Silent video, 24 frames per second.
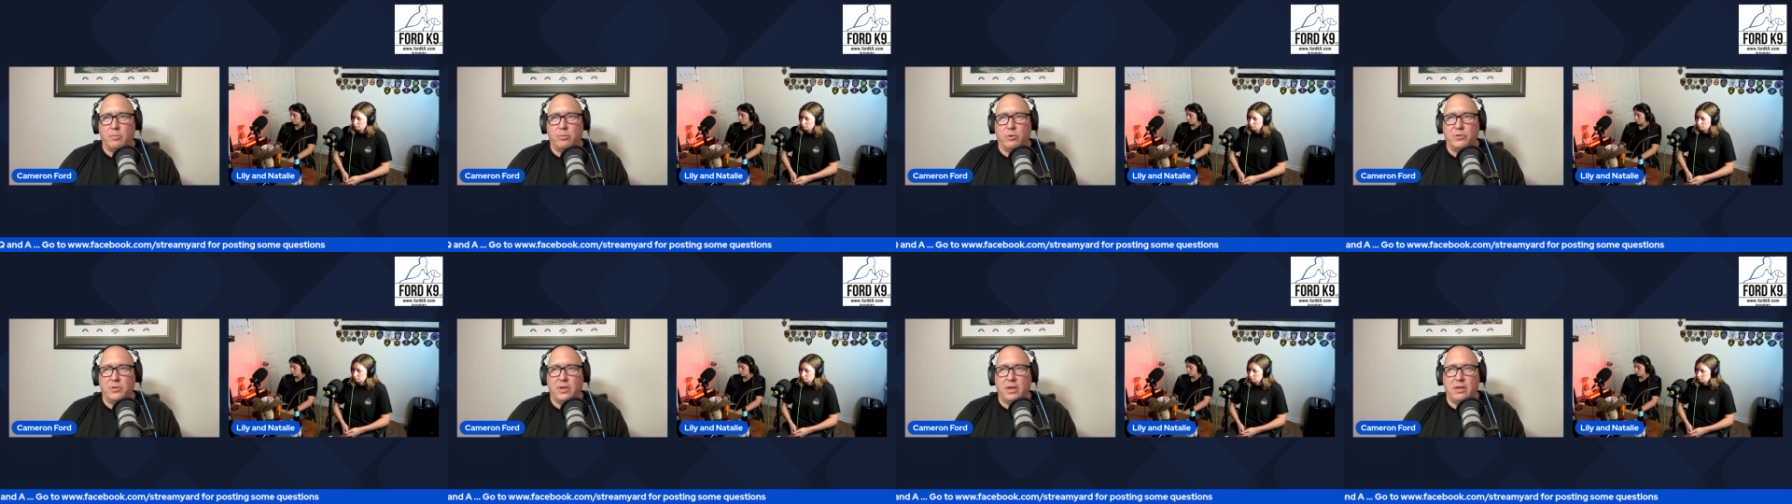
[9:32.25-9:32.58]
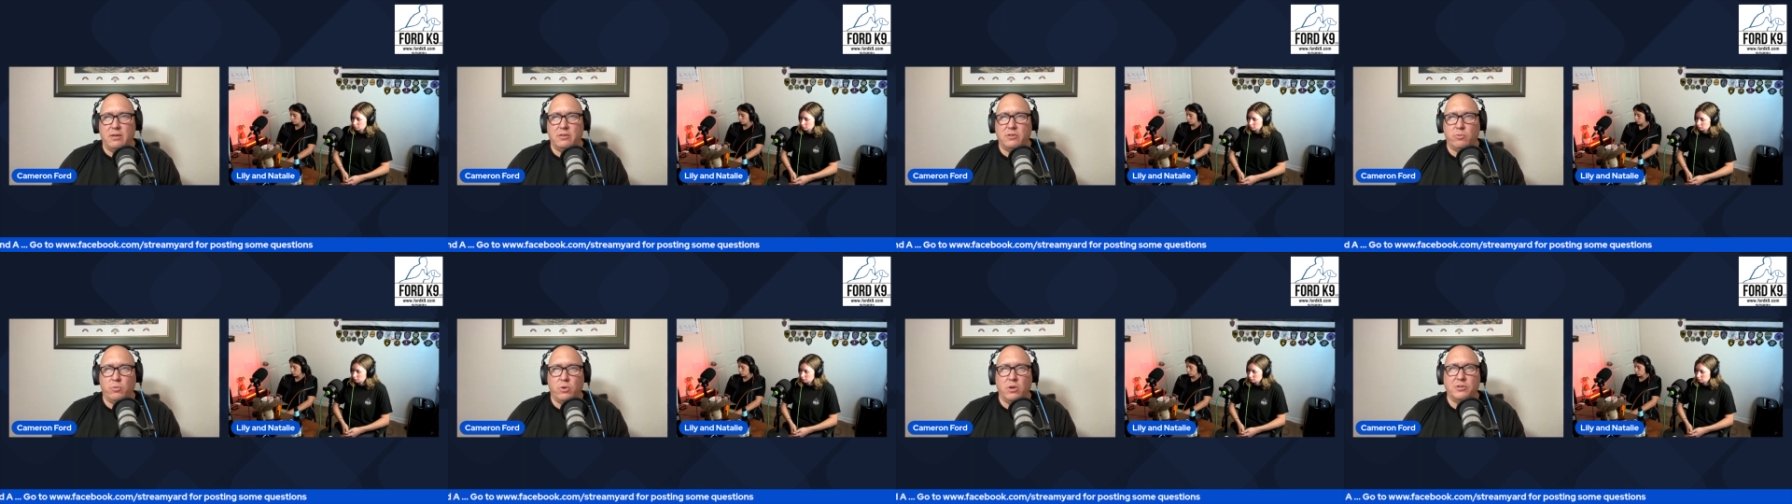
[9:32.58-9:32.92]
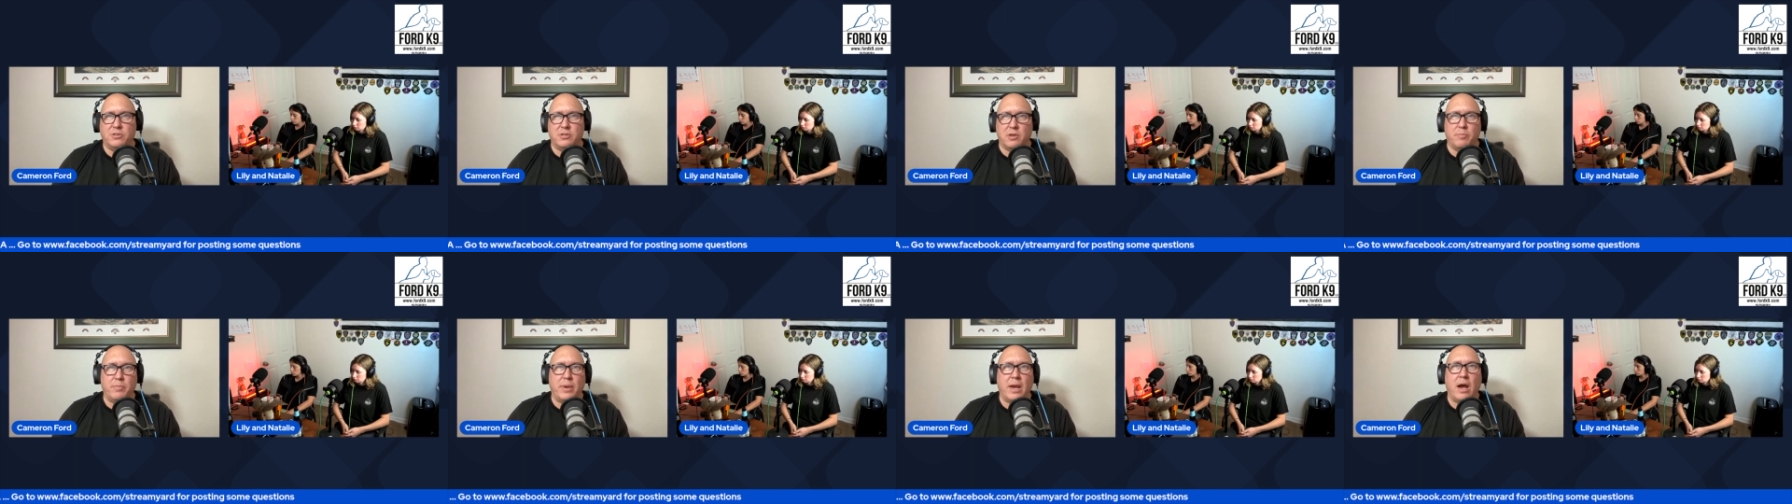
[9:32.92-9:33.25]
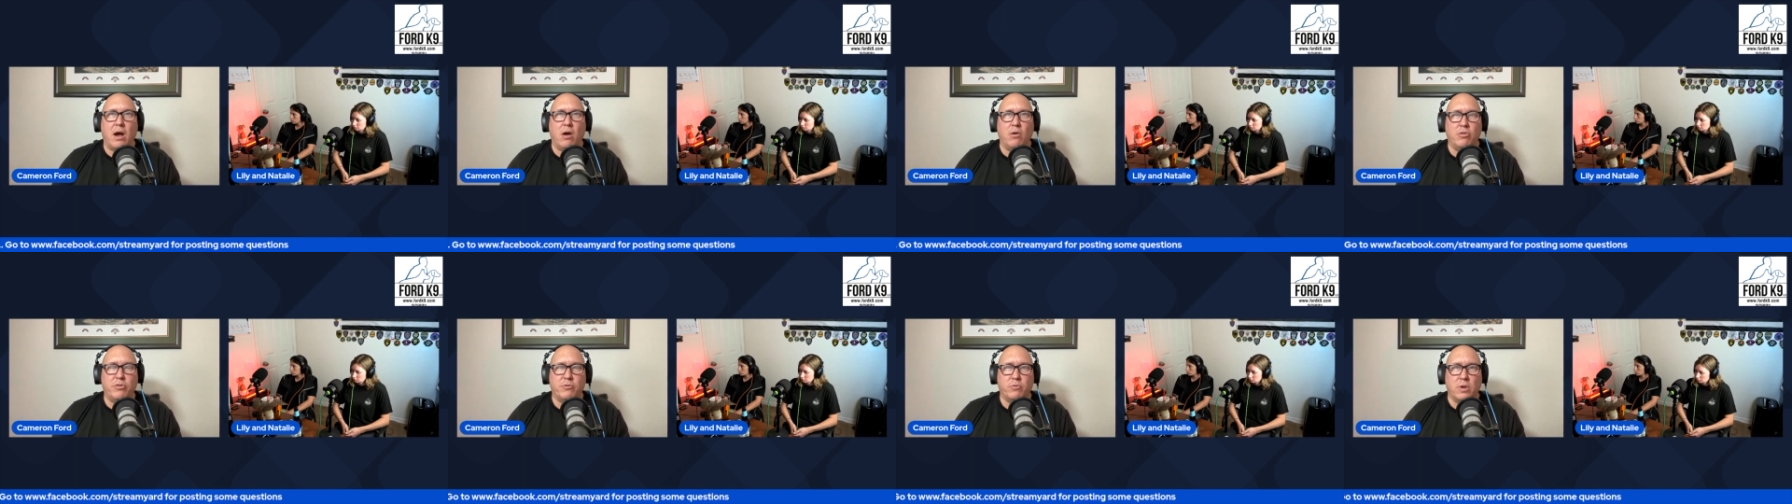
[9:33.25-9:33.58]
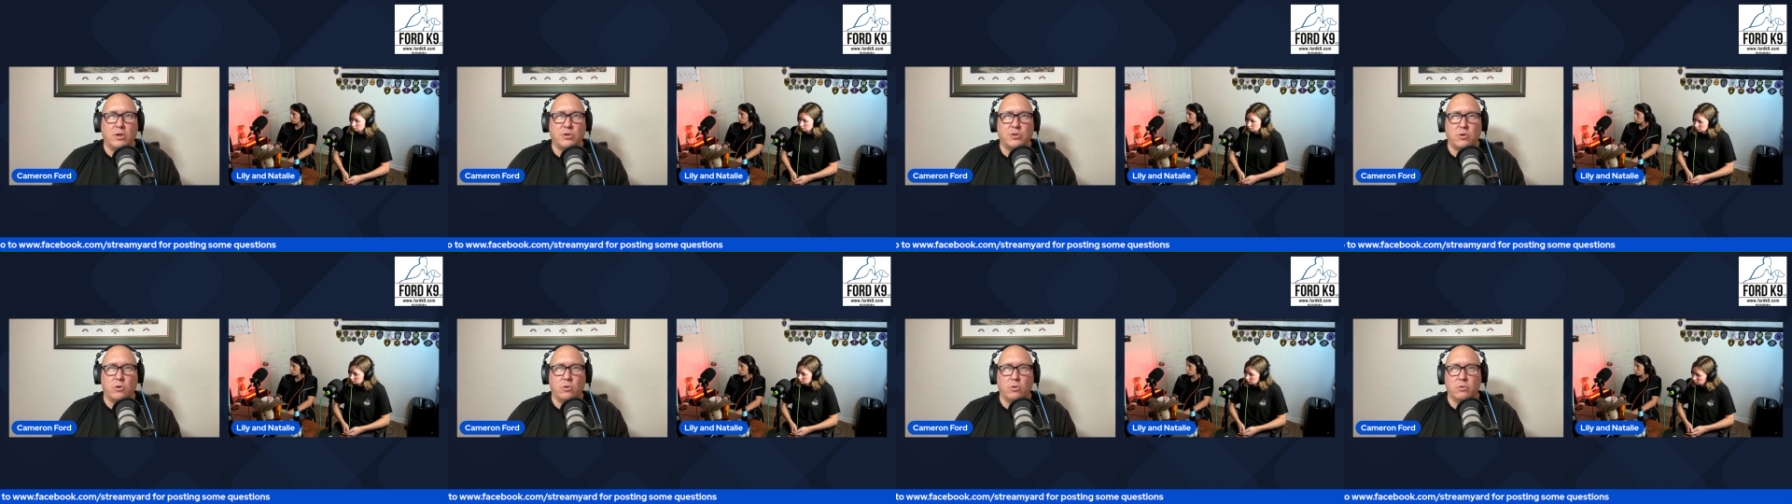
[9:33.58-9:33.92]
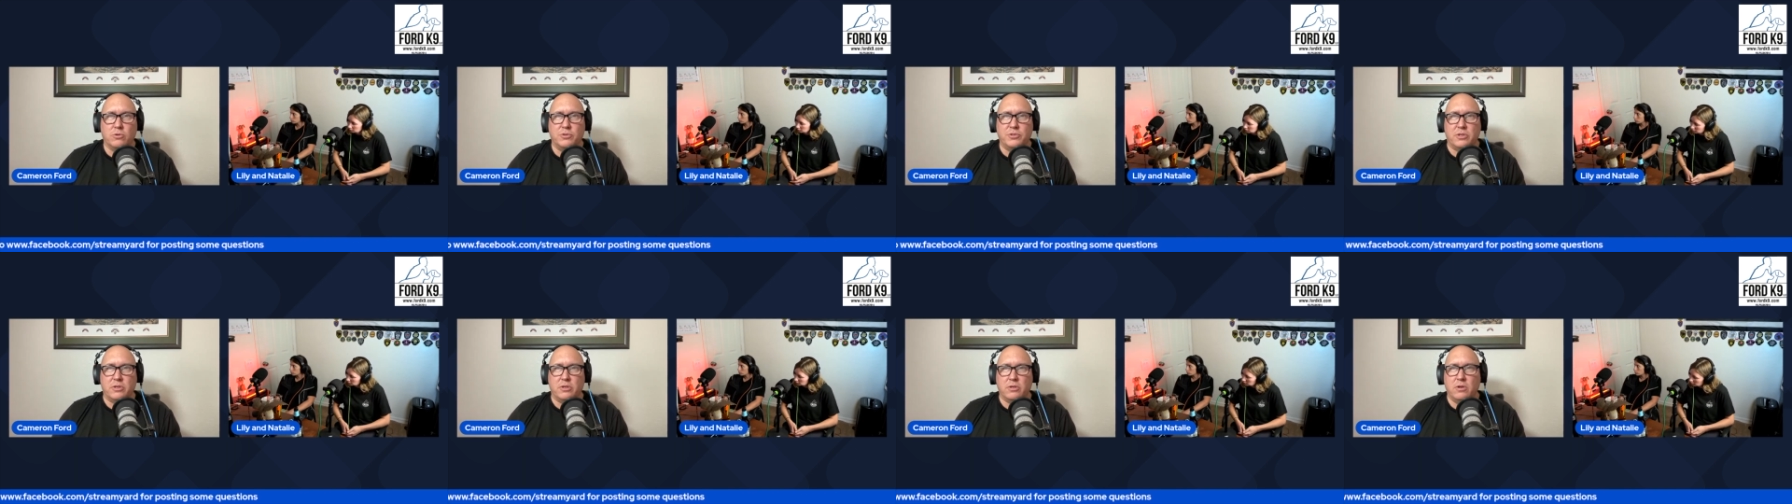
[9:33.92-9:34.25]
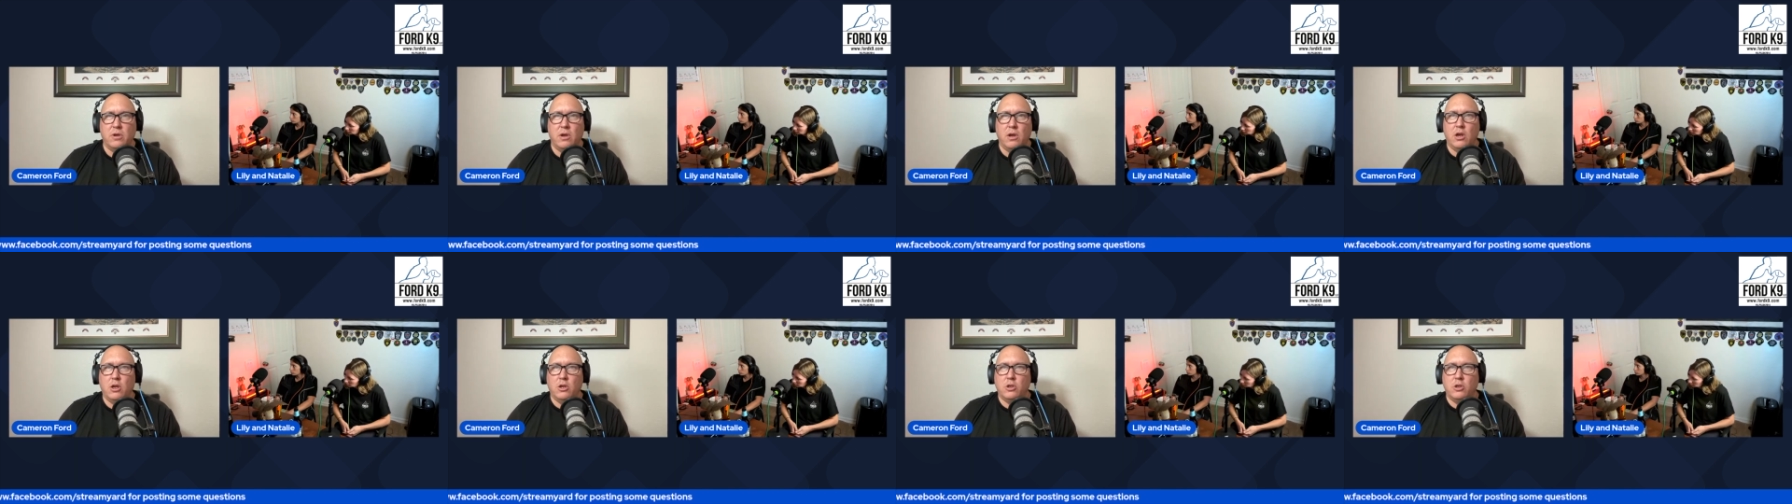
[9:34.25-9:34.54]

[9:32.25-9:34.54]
couple of days, was about thresholds, and